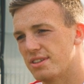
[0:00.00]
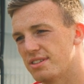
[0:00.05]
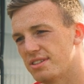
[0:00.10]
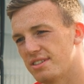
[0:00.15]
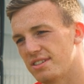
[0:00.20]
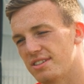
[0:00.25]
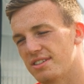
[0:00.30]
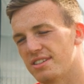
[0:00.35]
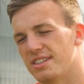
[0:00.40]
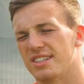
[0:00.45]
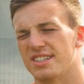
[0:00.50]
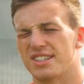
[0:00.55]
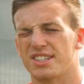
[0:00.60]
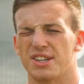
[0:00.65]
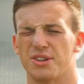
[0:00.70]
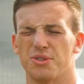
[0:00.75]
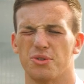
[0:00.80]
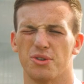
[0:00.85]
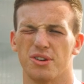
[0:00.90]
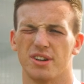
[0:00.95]
It's it's
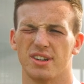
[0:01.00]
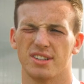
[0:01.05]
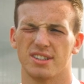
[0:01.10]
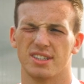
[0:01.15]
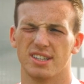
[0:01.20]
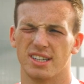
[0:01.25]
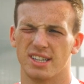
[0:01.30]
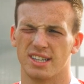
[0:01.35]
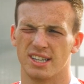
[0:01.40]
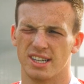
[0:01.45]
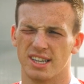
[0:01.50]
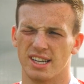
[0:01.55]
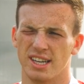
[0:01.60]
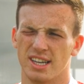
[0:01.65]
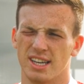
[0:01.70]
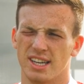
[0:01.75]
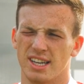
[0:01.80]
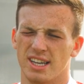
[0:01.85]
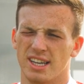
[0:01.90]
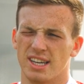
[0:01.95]
an honour to
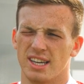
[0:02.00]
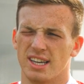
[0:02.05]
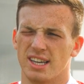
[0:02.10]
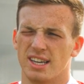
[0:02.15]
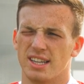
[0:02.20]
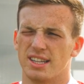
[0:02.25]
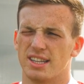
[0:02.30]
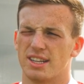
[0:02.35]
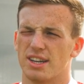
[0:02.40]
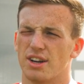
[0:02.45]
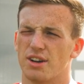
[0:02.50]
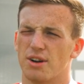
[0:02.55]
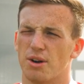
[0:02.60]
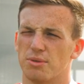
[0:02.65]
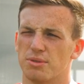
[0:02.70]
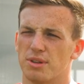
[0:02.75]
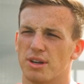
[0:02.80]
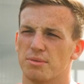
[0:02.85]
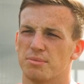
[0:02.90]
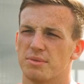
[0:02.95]
to get
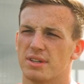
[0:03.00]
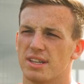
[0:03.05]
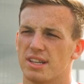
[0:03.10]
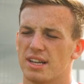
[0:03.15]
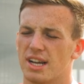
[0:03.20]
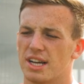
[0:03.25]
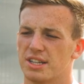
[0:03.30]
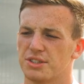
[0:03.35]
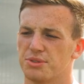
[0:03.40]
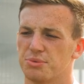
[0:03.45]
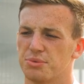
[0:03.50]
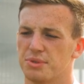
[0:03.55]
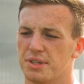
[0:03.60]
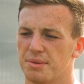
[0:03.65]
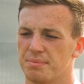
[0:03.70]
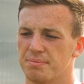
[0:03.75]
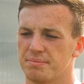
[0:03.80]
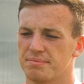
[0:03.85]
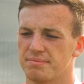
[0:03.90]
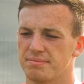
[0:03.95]
called up to the national
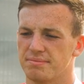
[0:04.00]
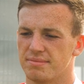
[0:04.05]
team,